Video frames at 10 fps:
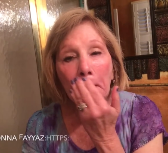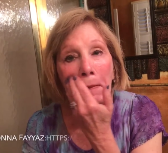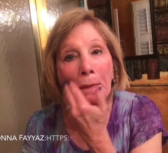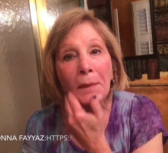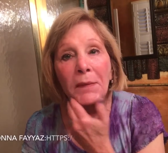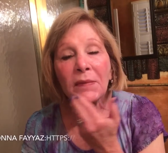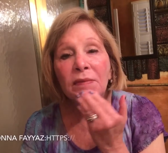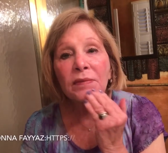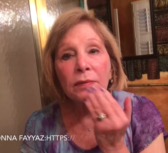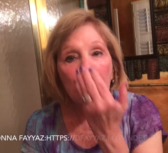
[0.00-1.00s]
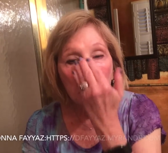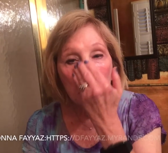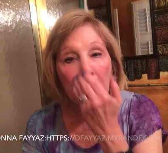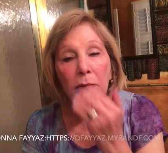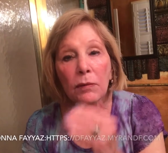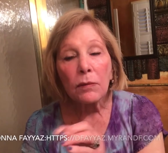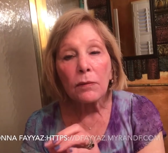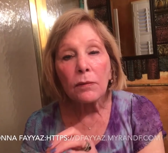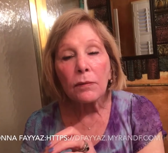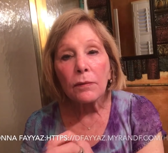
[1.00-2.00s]

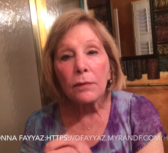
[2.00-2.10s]
(silence)